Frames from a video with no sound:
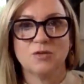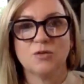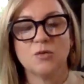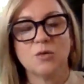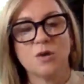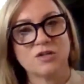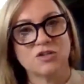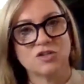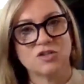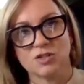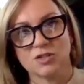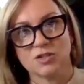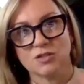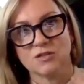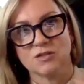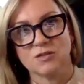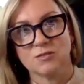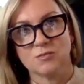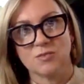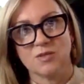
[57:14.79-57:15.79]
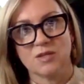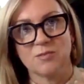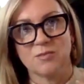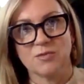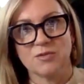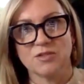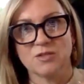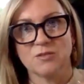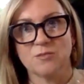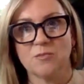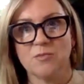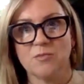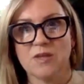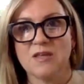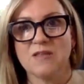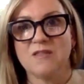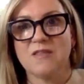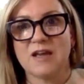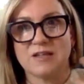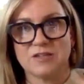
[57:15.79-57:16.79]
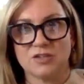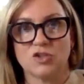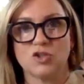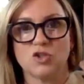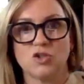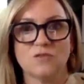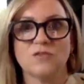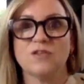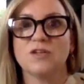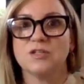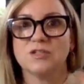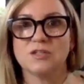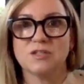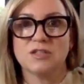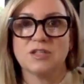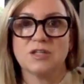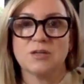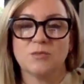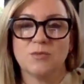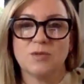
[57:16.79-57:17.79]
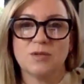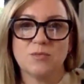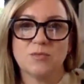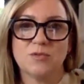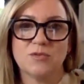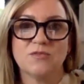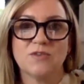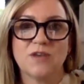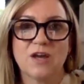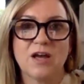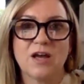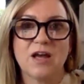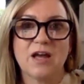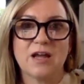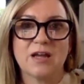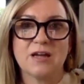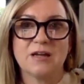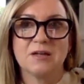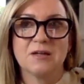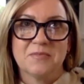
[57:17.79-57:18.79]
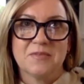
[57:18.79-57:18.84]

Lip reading: questions, and be able to be that service that we provide,